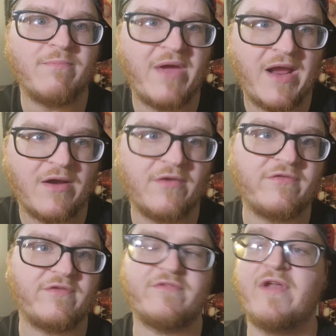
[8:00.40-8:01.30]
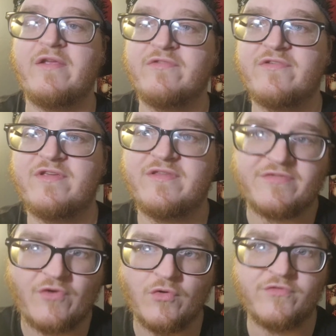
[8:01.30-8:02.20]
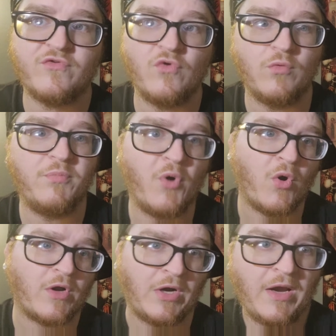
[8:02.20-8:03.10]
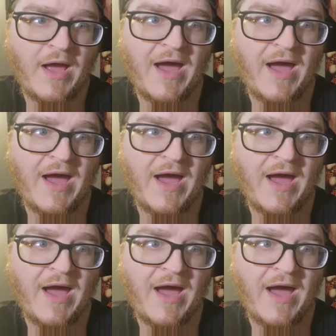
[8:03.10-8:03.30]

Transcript: Bears. It's nice to see this old school border.